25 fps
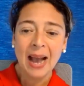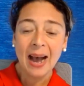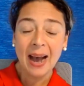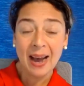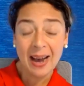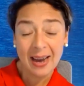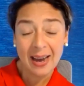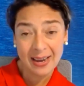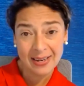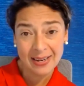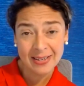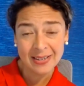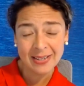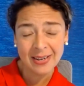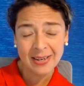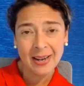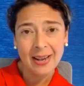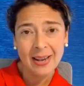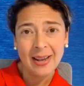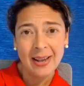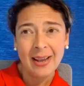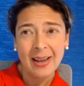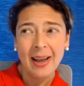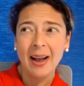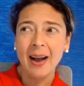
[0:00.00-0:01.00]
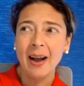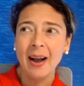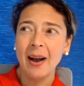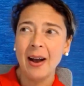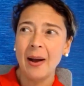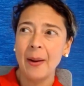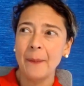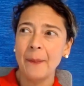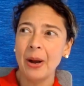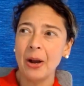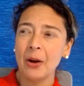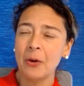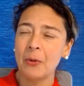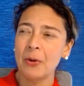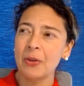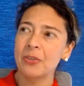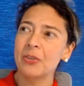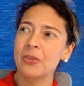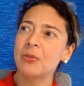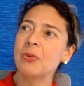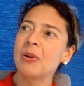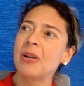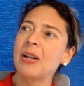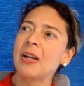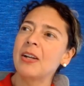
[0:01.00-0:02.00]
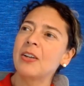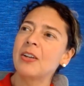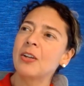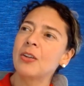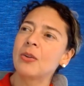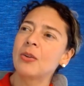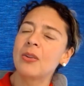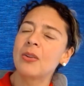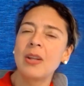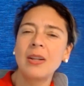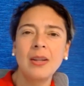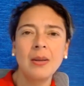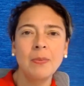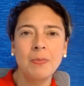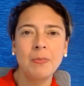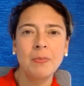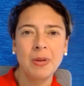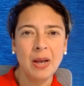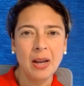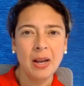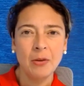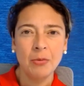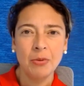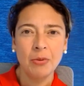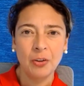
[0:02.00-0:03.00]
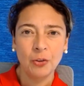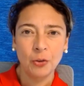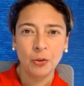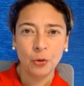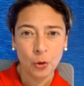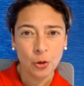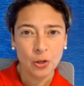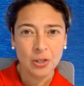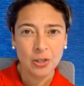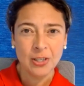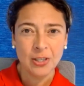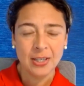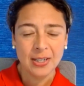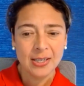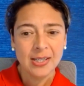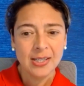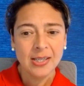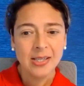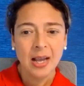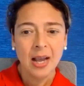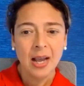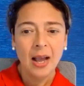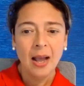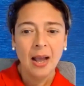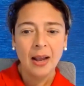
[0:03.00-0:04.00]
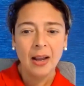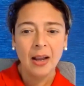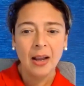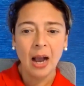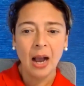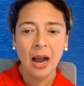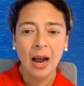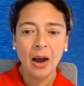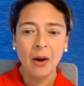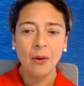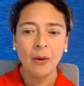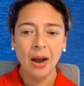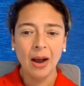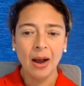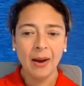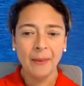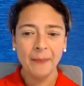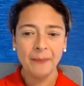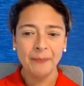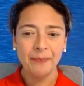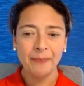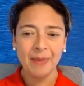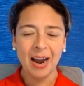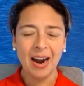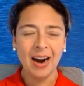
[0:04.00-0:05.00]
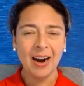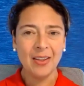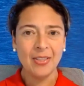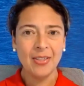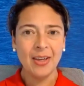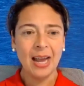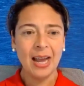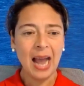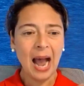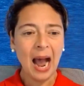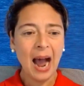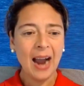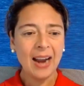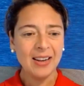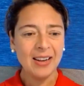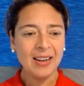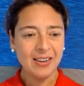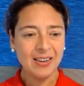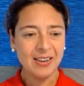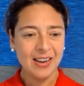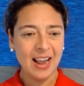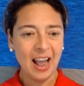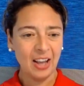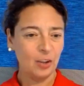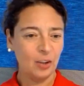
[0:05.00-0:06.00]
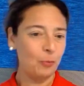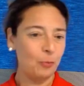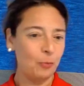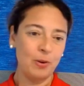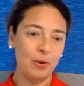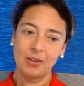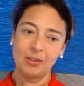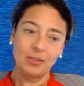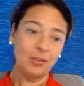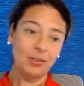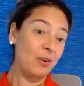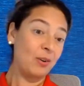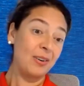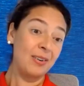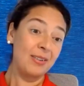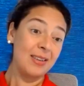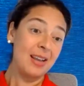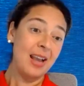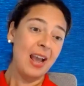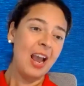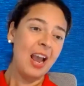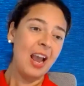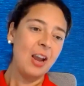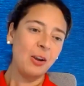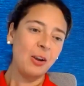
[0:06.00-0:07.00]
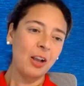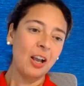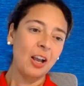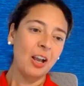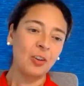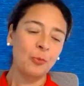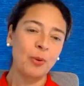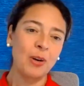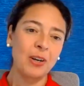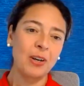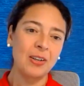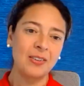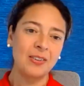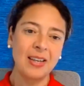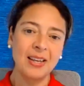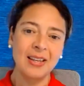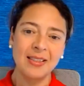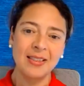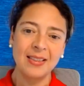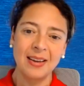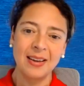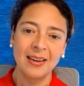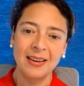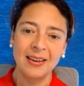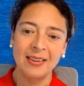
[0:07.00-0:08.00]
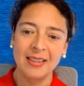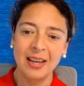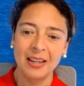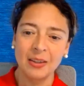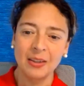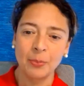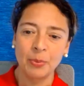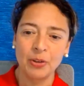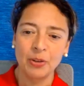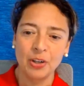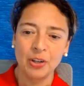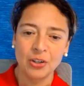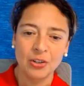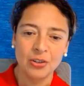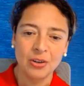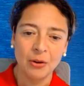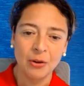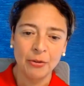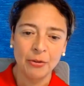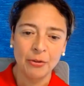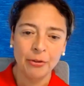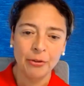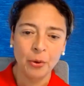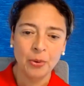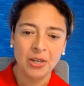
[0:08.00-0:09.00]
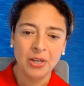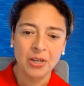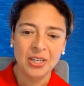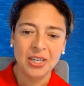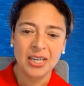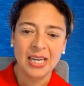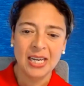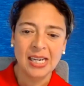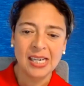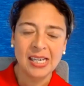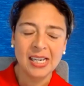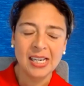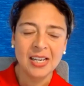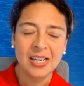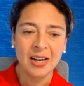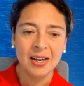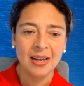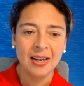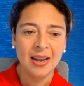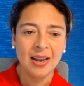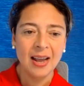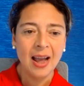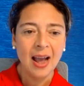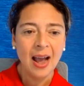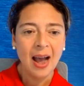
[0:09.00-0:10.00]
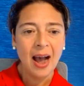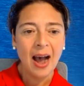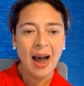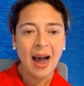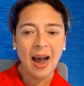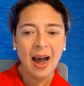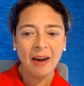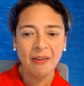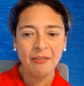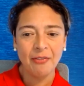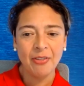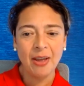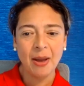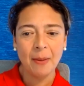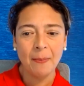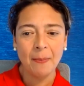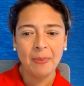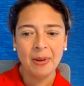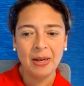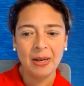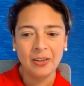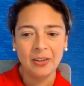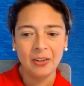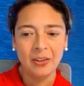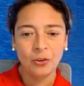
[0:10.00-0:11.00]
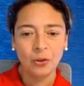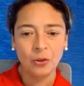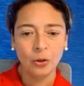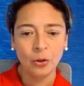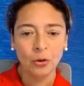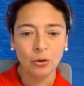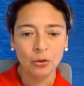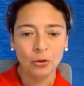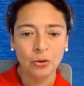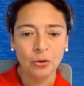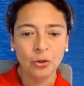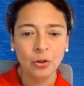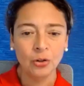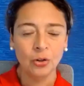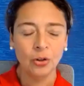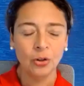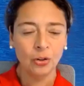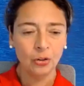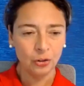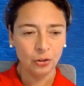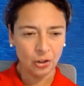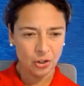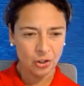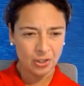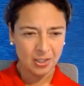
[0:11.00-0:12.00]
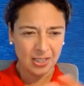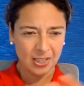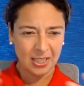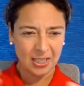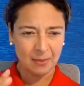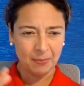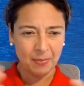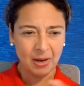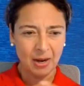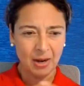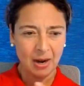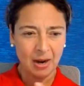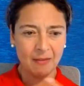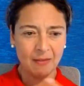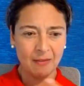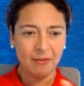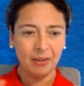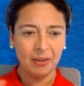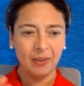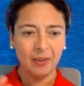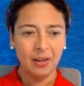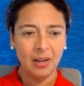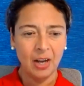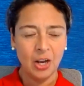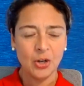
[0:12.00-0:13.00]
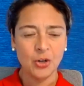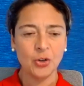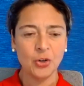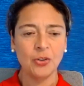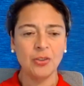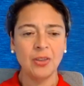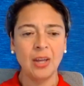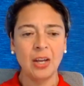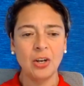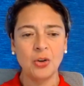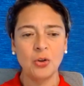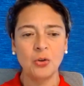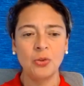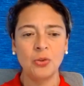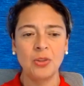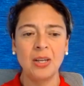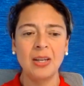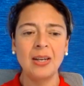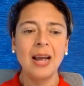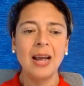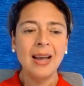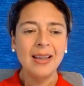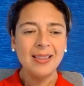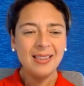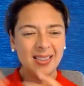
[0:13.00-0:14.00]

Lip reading: And a question related to the DPA resources. How are the IT experts or the AI experts in the Data Protection Authority in Italy have the ability to conduct such a similar investigation that you did?